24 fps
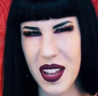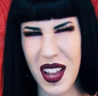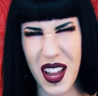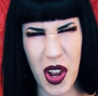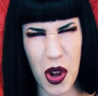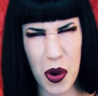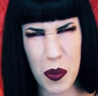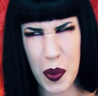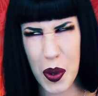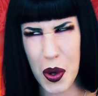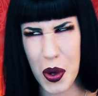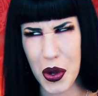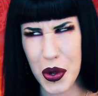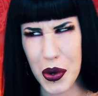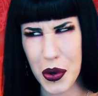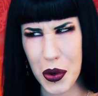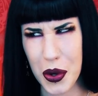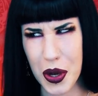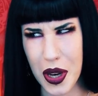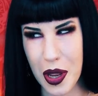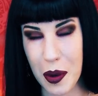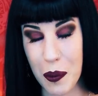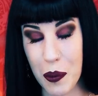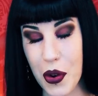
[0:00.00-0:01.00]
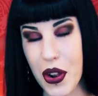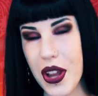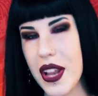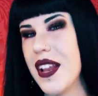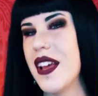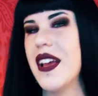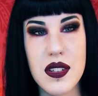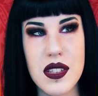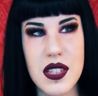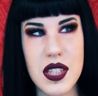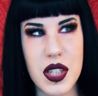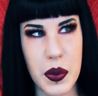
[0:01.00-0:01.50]
I hope I got her name right.
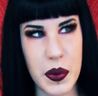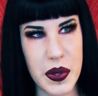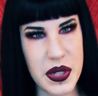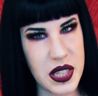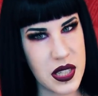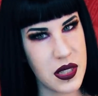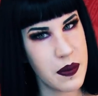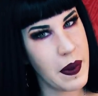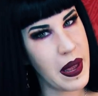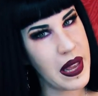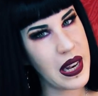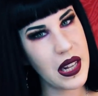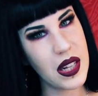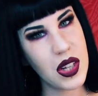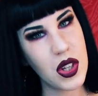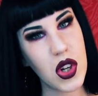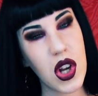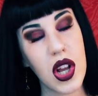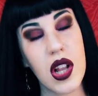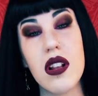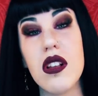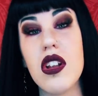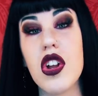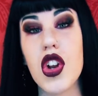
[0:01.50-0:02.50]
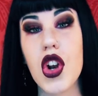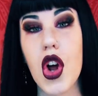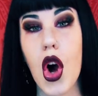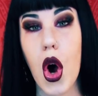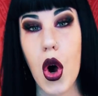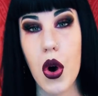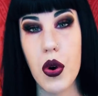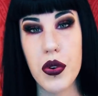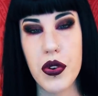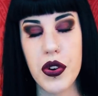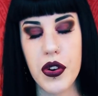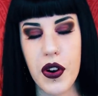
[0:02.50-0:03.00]
So we just made it look a lot
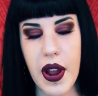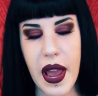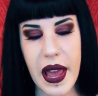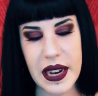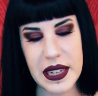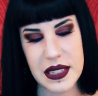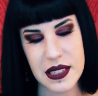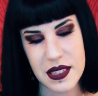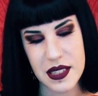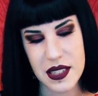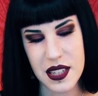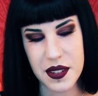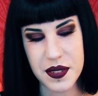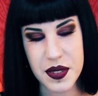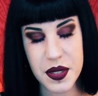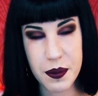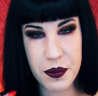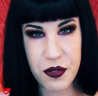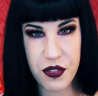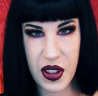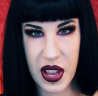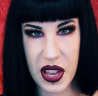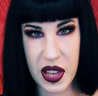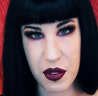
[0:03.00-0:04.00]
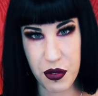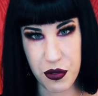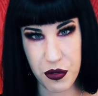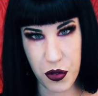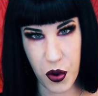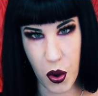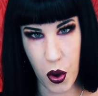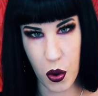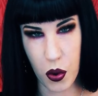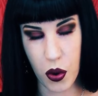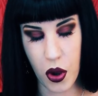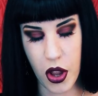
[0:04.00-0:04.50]
older, and it does have some fake
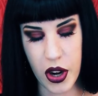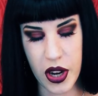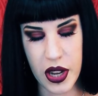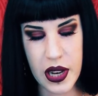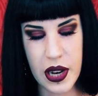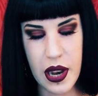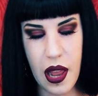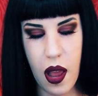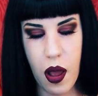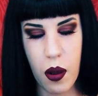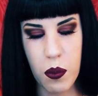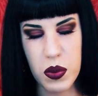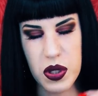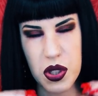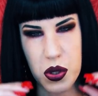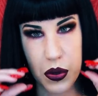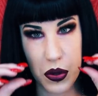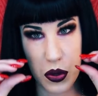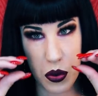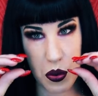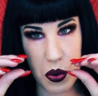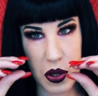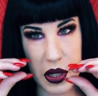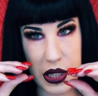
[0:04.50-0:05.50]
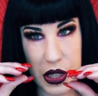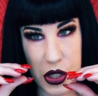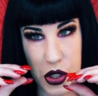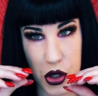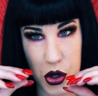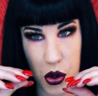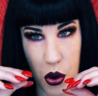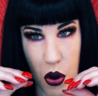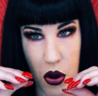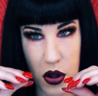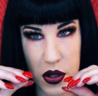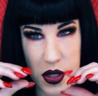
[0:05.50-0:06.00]
fur on it, which was really
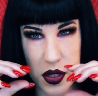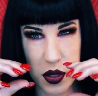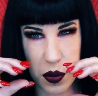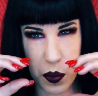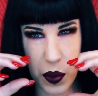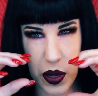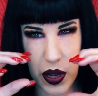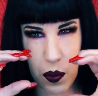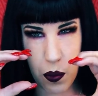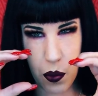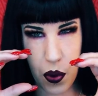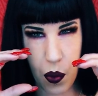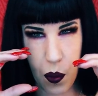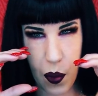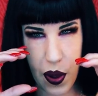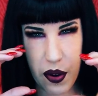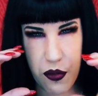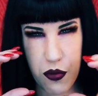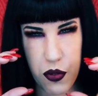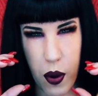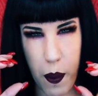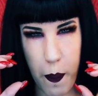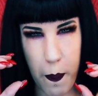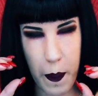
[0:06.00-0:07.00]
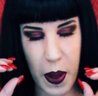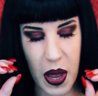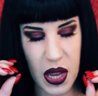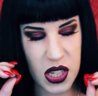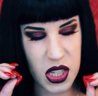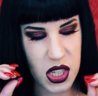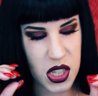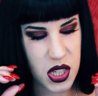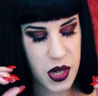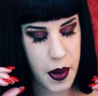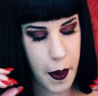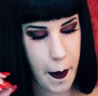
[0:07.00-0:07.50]
short. So we went for a
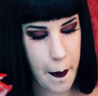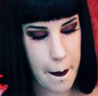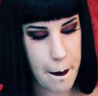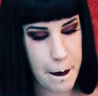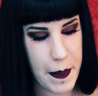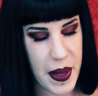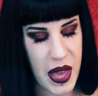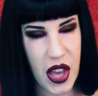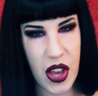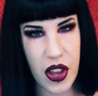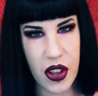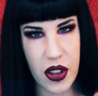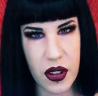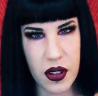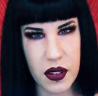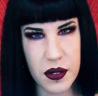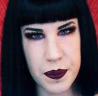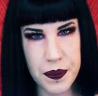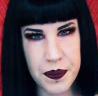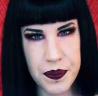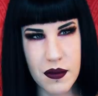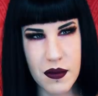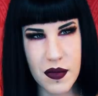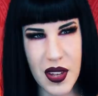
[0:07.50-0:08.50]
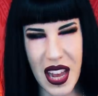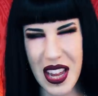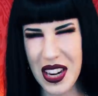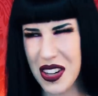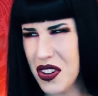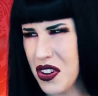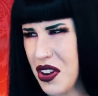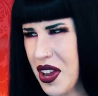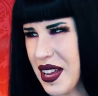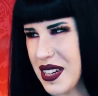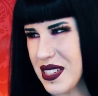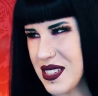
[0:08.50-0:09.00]
much bigger, I
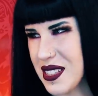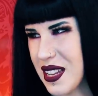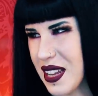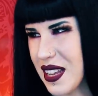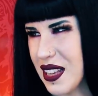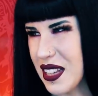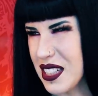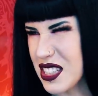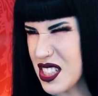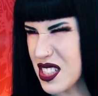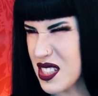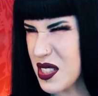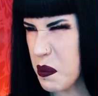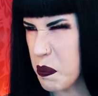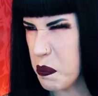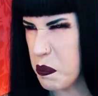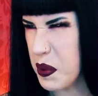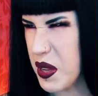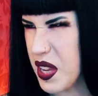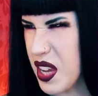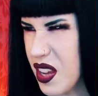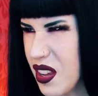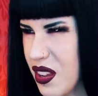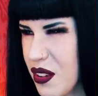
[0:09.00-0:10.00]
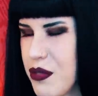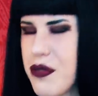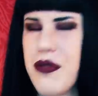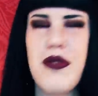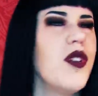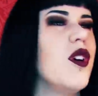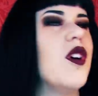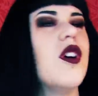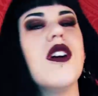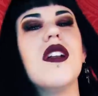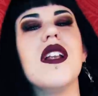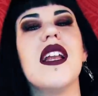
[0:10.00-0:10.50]
don't know how to say that, just a bigger
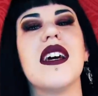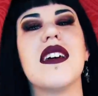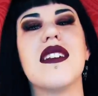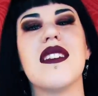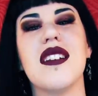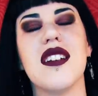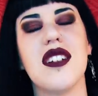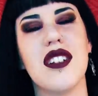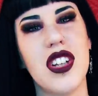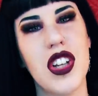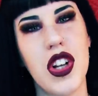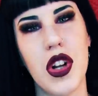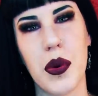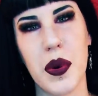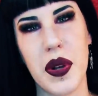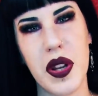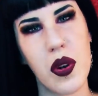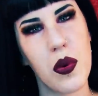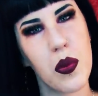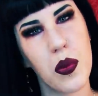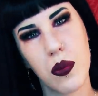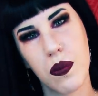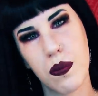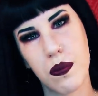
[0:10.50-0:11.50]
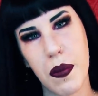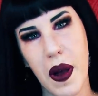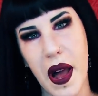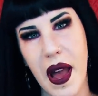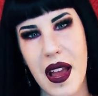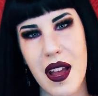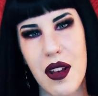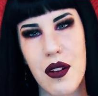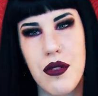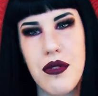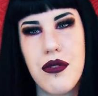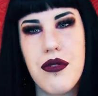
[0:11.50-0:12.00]
fur, like the, you know, when you
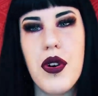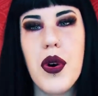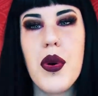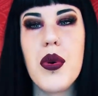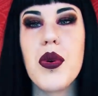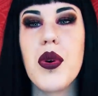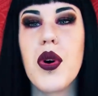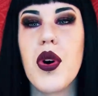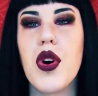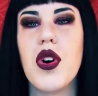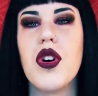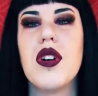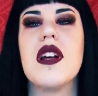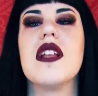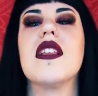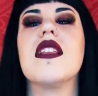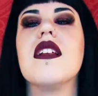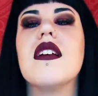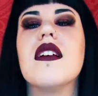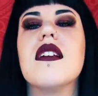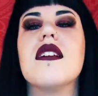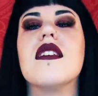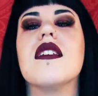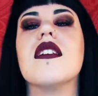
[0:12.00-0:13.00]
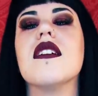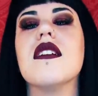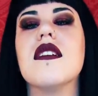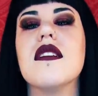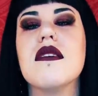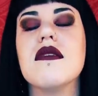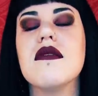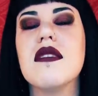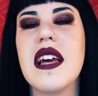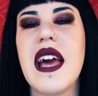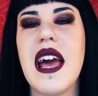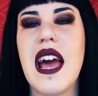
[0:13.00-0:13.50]
buy a faux coat and
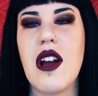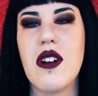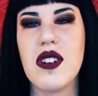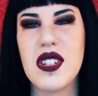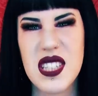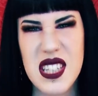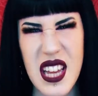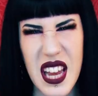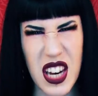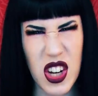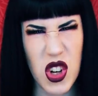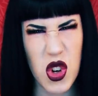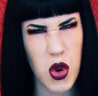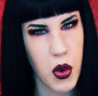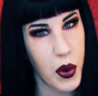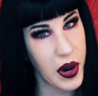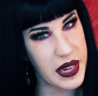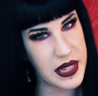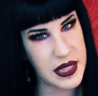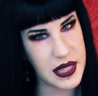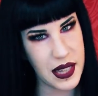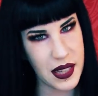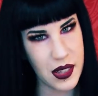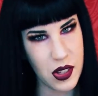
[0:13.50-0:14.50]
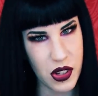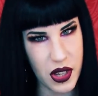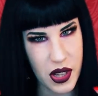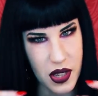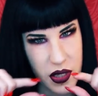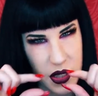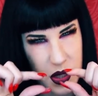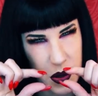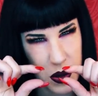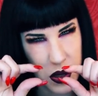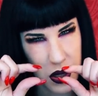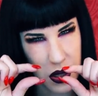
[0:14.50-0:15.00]
the hair is kind of crazy
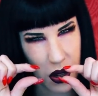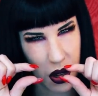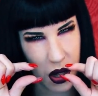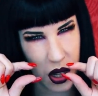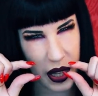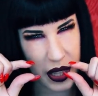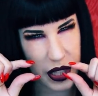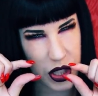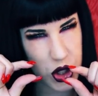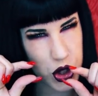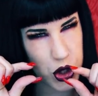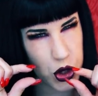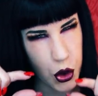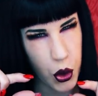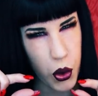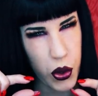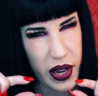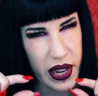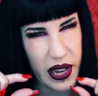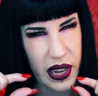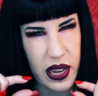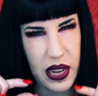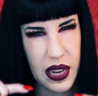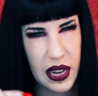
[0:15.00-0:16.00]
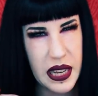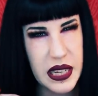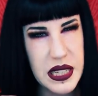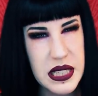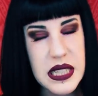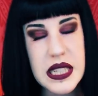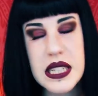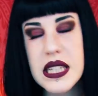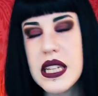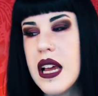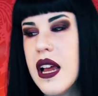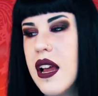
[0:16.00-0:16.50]
looking, so it's not like short and
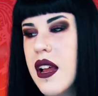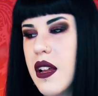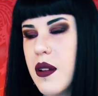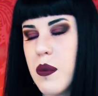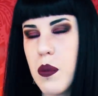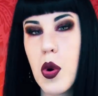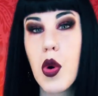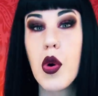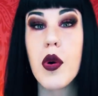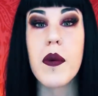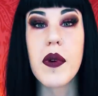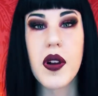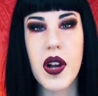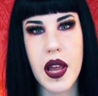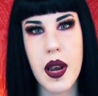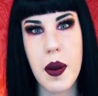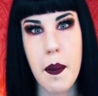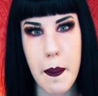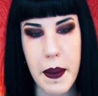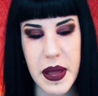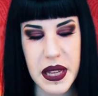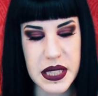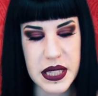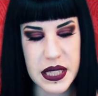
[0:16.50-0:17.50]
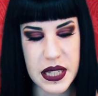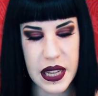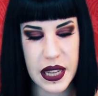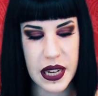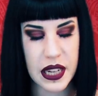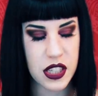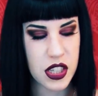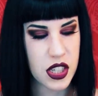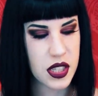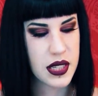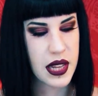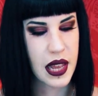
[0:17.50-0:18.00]
neat, more kind of messy. And
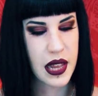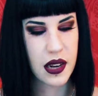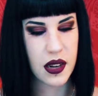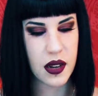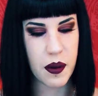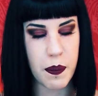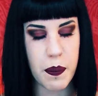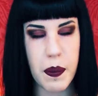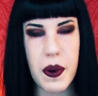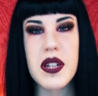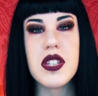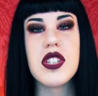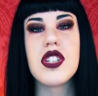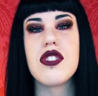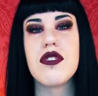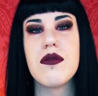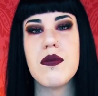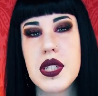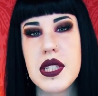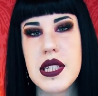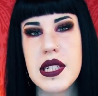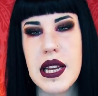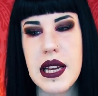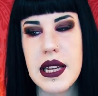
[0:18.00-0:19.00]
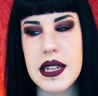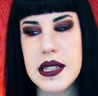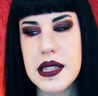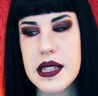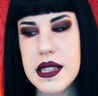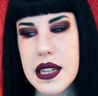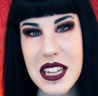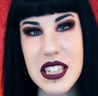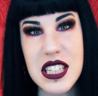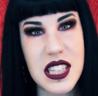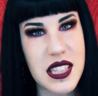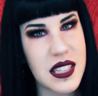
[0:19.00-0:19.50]
I just added a bunch of
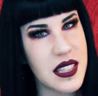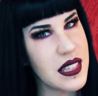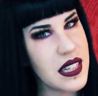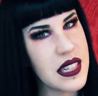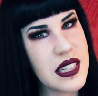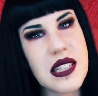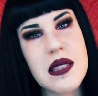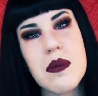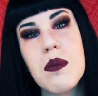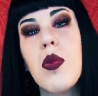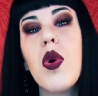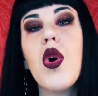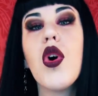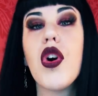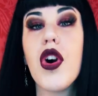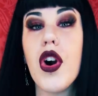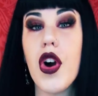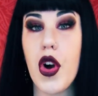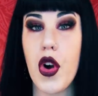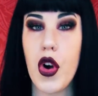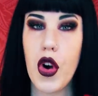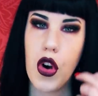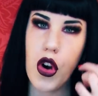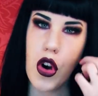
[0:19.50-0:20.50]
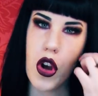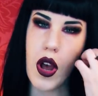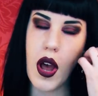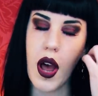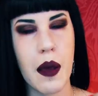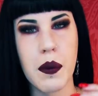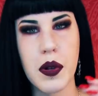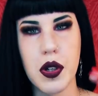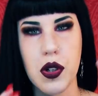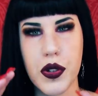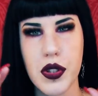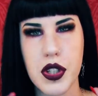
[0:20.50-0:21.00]
studs. It's more her.
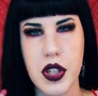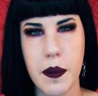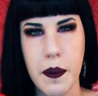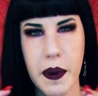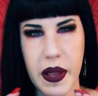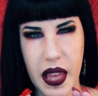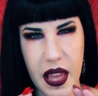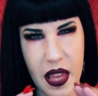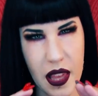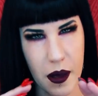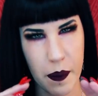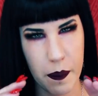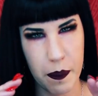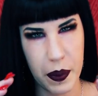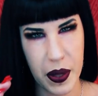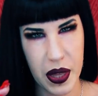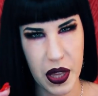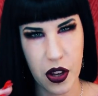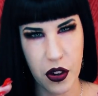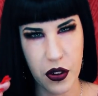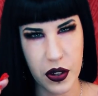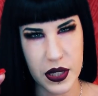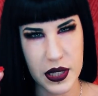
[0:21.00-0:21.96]
And we're also making it bigger.